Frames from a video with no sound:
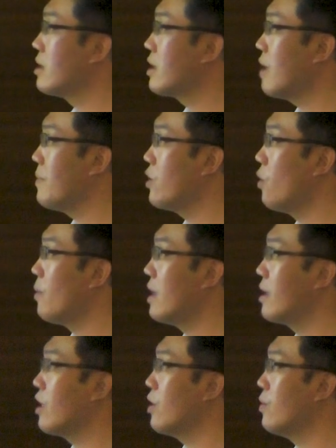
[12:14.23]
chemical
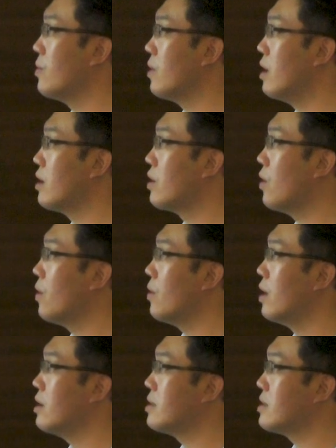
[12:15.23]
molecule
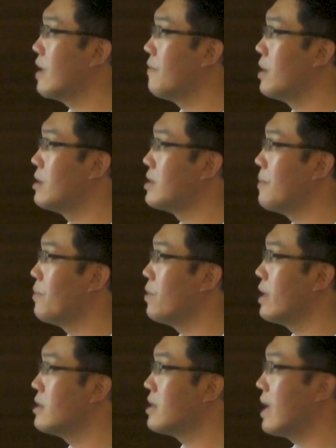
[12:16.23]
called
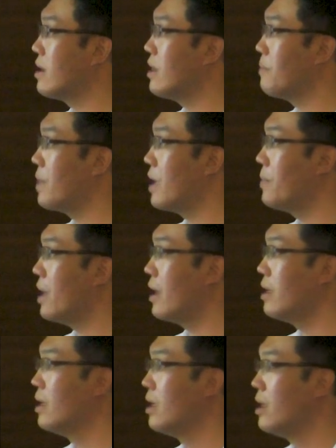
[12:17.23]
self-assembling cycling peptide.